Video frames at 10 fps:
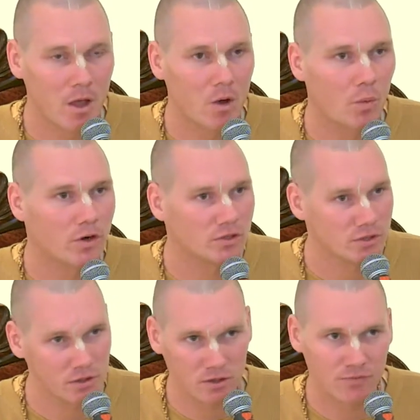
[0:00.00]
where's
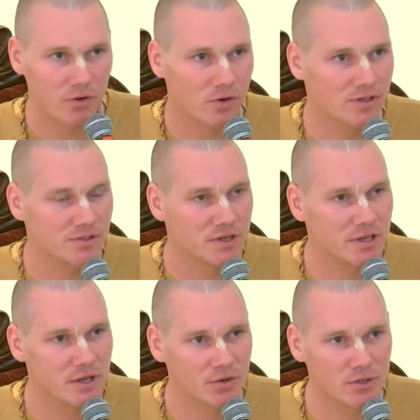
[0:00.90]
the devotees say
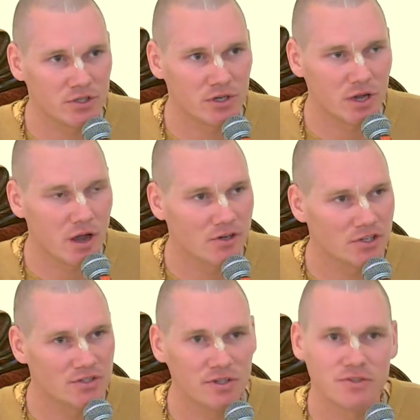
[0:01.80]
that Krishna
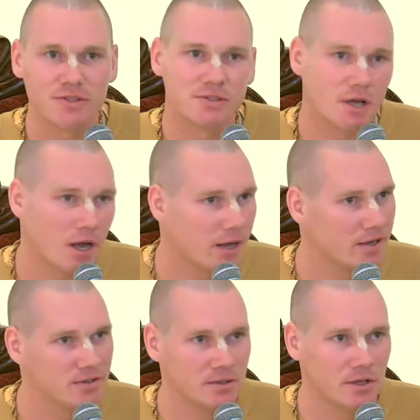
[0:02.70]
consciousness is the
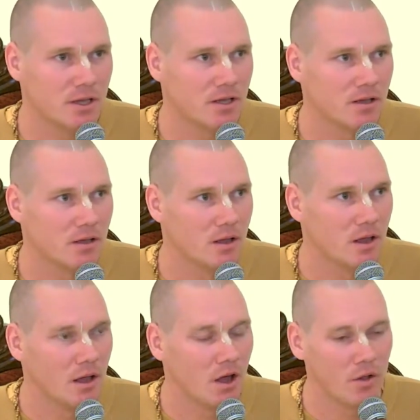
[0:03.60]
highest thing,
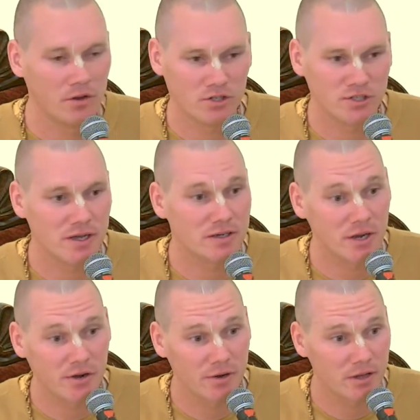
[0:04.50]
oh, they're
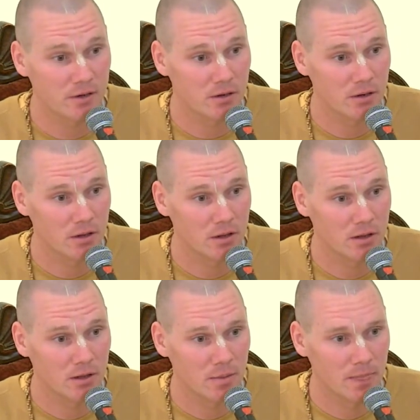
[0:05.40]
sectarian.
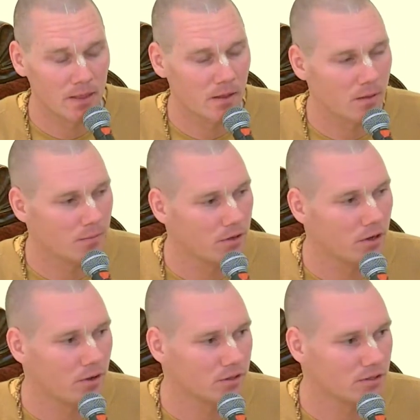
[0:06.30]
But
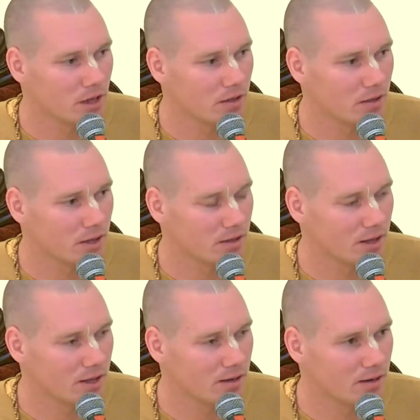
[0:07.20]
no, it's not like
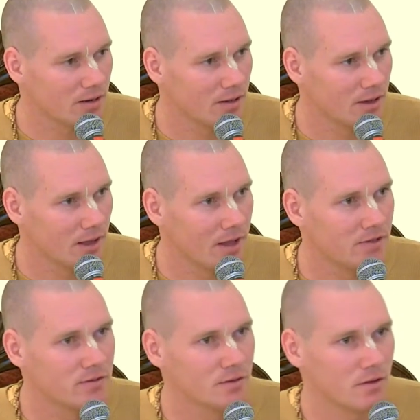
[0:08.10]
that.
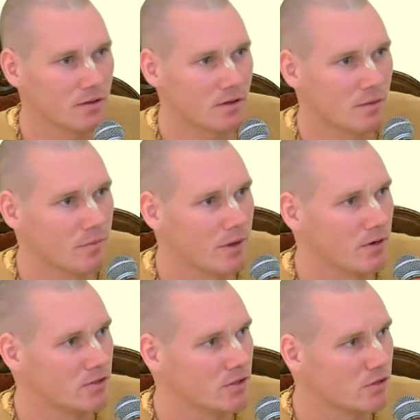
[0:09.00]
It's compared
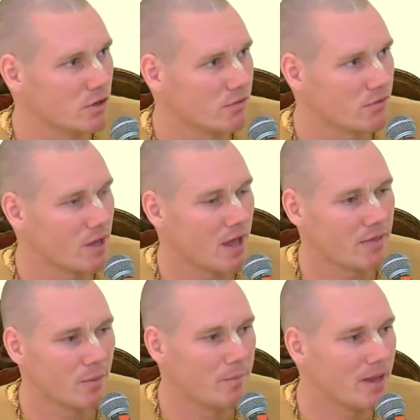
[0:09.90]
to, if you had
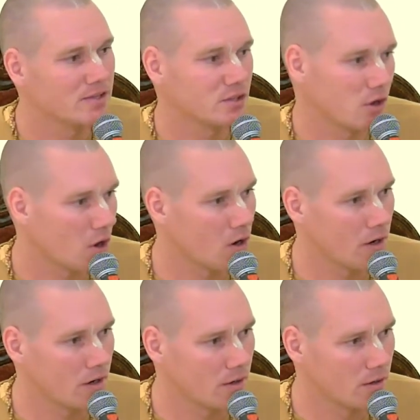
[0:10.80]
the best
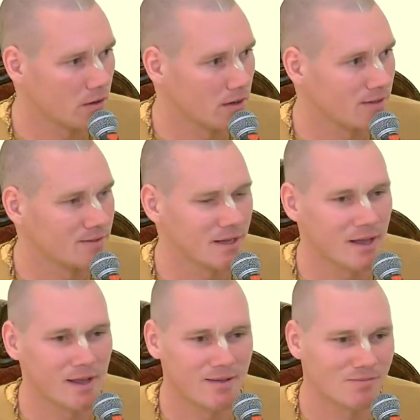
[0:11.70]
car,
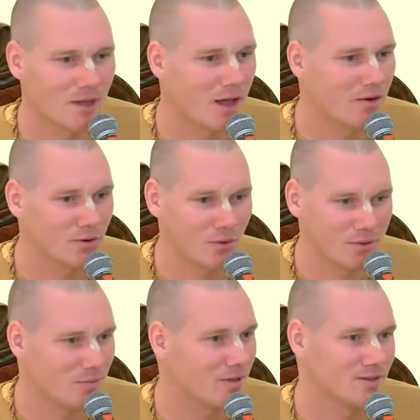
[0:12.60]
say, I don't know what the
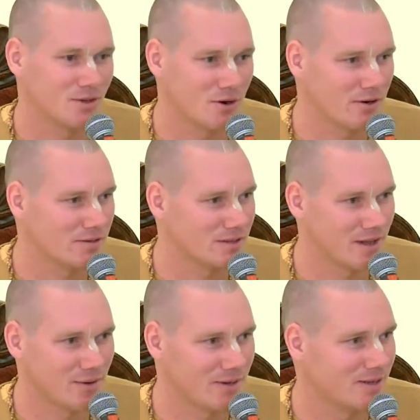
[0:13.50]
best car is
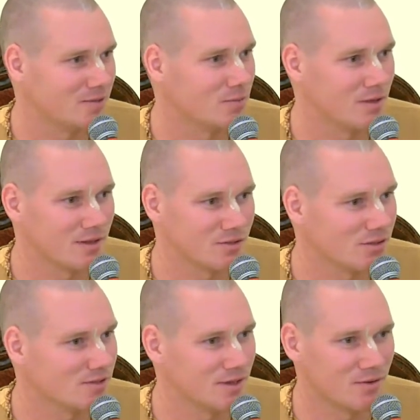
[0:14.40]
nowadays, but let's
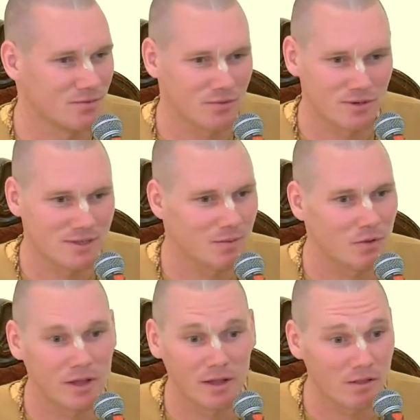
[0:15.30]
just say, for example,
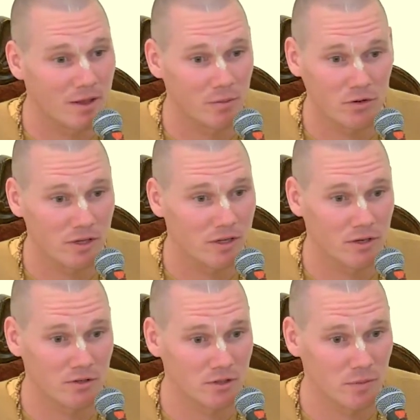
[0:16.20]
like a Lamborghini or
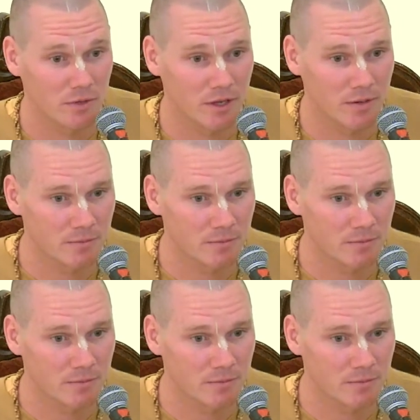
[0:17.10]
something.